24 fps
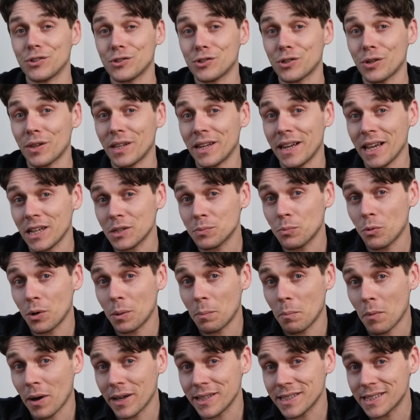So the next
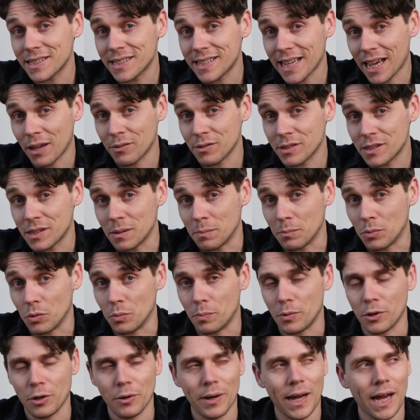point might sound simple,
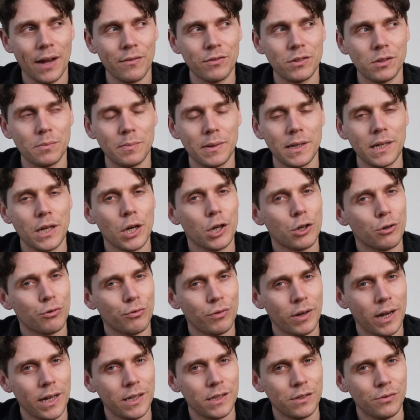but you have to be
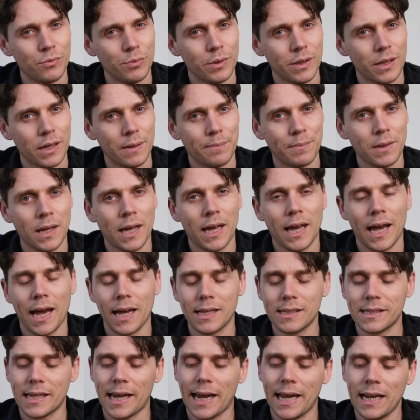creative with it.
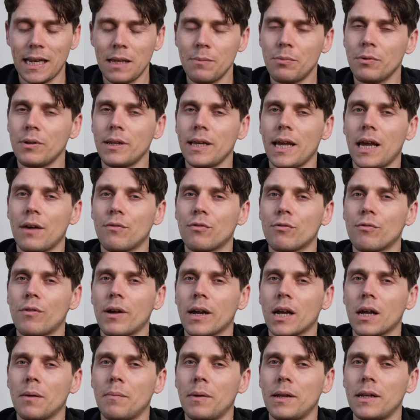Has anybody ever
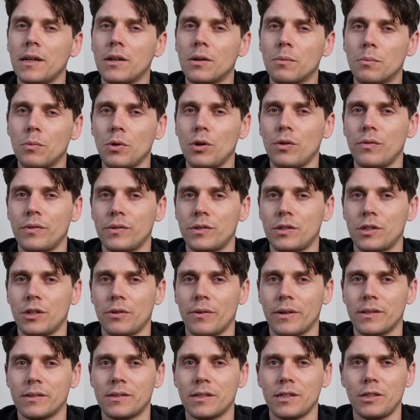recommended a movie to
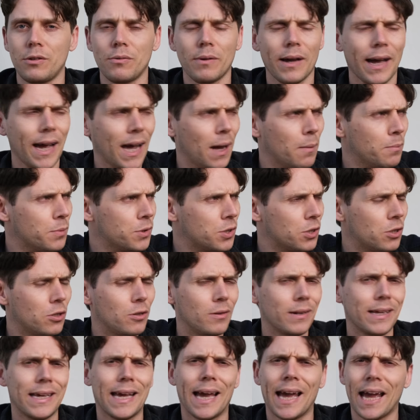you and said you
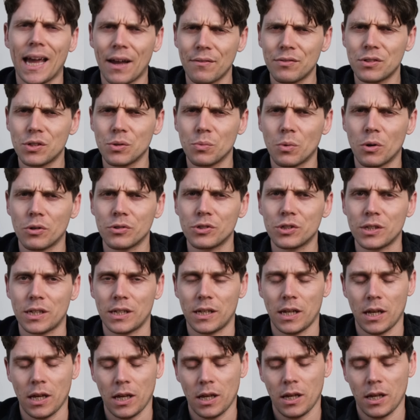absolutely have to watch it?